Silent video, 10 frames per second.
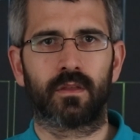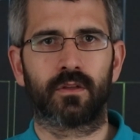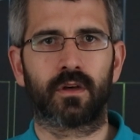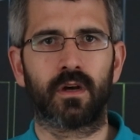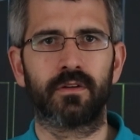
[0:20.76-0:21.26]

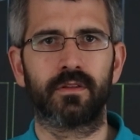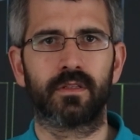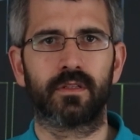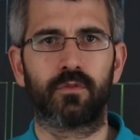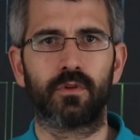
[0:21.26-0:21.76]
The current
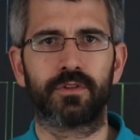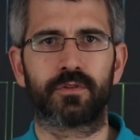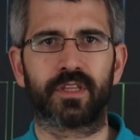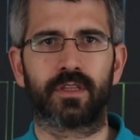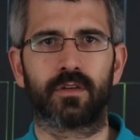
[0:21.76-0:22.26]
and voltage
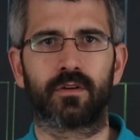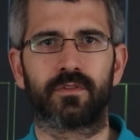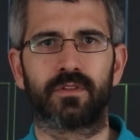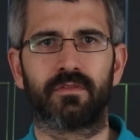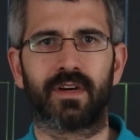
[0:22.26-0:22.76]
rating of
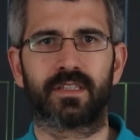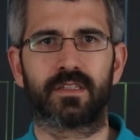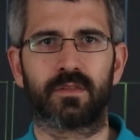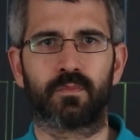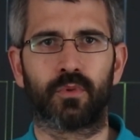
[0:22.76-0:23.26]
the device
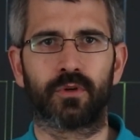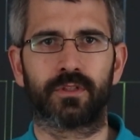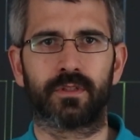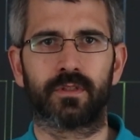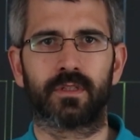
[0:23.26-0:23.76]
is
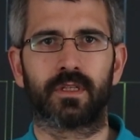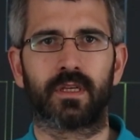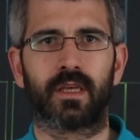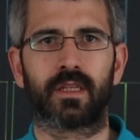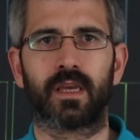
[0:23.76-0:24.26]
important
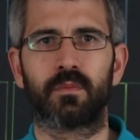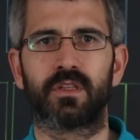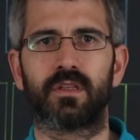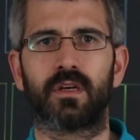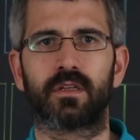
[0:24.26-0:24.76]
and can
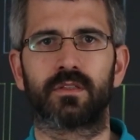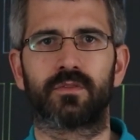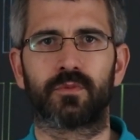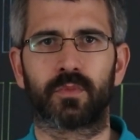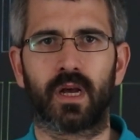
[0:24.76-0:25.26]
be deducted
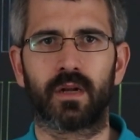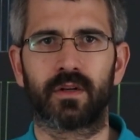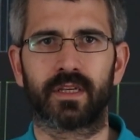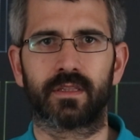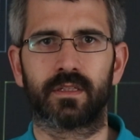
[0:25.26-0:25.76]
from
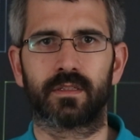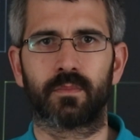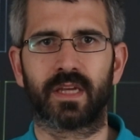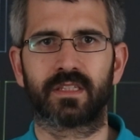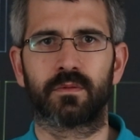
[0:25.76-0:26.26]
calculating the
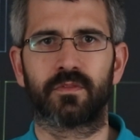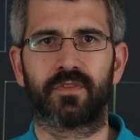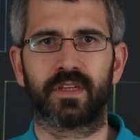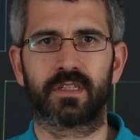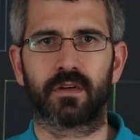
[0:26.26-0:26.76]
maximal
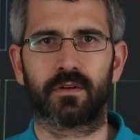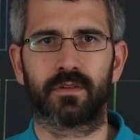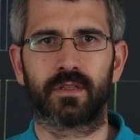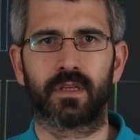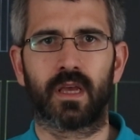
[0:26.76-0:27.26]
phase
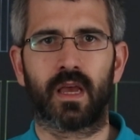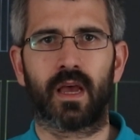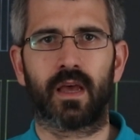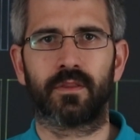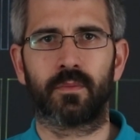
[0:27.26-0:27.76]
current
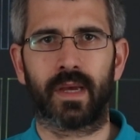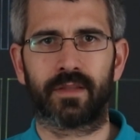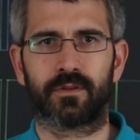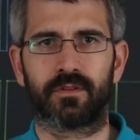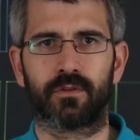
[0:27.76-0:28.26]
and the
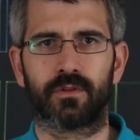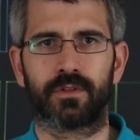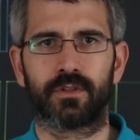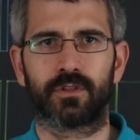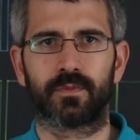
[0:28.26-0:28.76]
battery
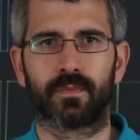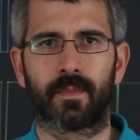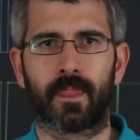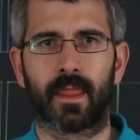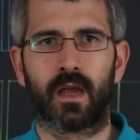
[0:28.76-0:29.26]
voltage.
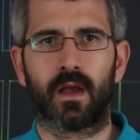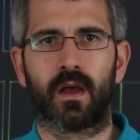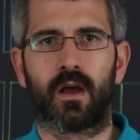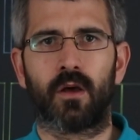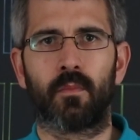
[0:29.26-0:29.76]

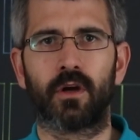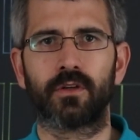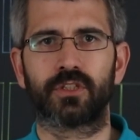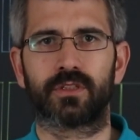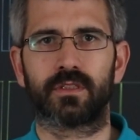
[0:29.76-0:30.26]
A
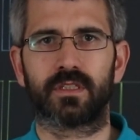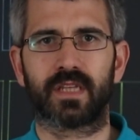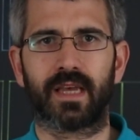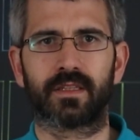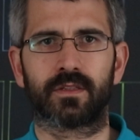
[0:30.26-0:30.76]
margin is
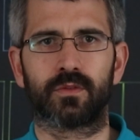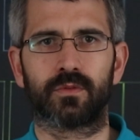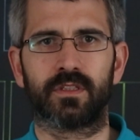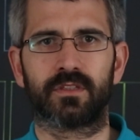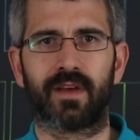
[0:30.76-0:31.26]
added to
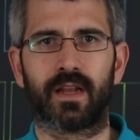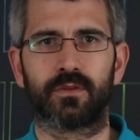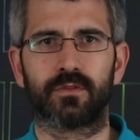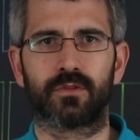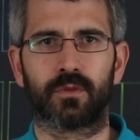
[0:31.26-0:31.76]
these
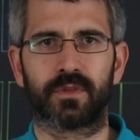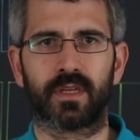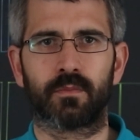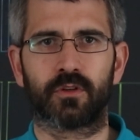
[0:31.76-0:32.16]
values to obtain